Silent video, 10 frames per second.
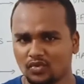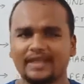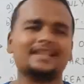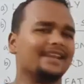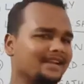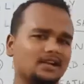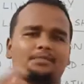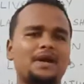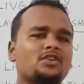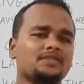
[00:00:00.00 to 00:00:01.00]
In the
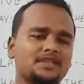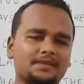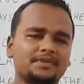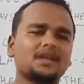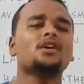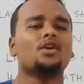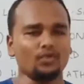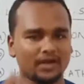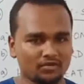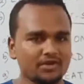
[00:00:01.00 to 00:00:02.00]
later part of the
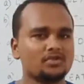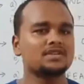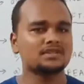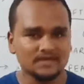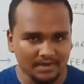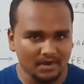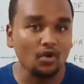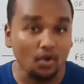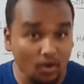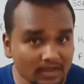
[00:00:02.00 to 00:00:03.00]
chapter, we are going to discuss
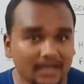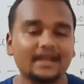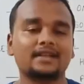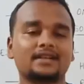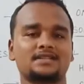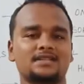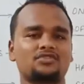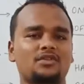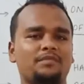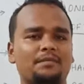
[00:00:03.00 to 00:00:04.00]
about all the
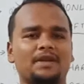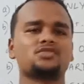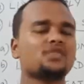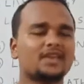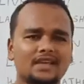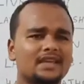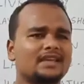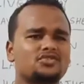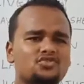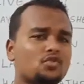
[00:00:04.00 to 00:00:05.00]
characteristics of mammals. So
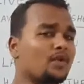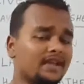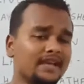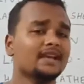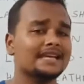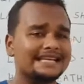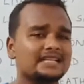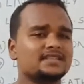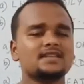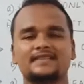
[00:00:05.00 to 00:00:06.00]

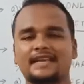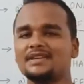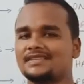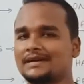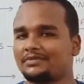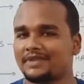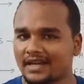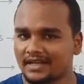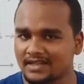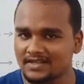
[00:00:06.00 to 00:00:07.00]
quickly, just say me some of the
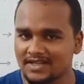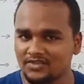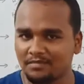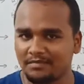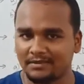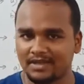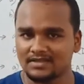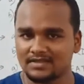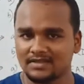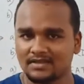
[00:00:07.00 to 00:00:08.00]
characteristics of
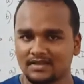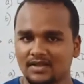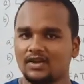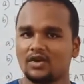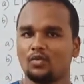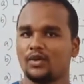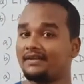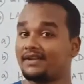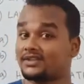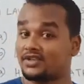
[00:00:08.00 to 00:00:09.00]
mammals.
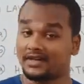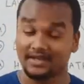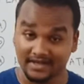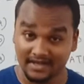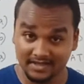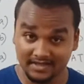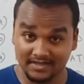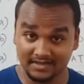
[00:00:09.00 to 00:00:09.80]
We have external ears.